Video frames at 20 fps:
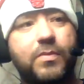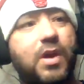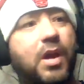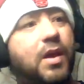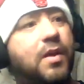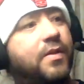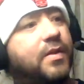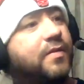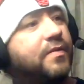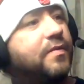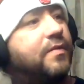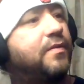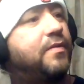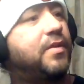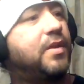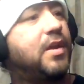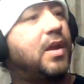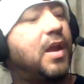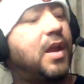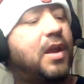And this is
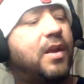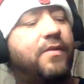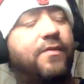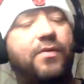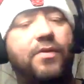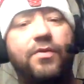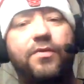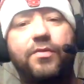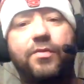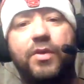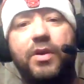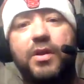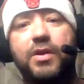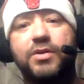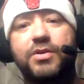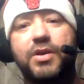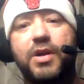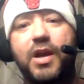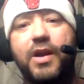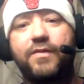the anniversary edition.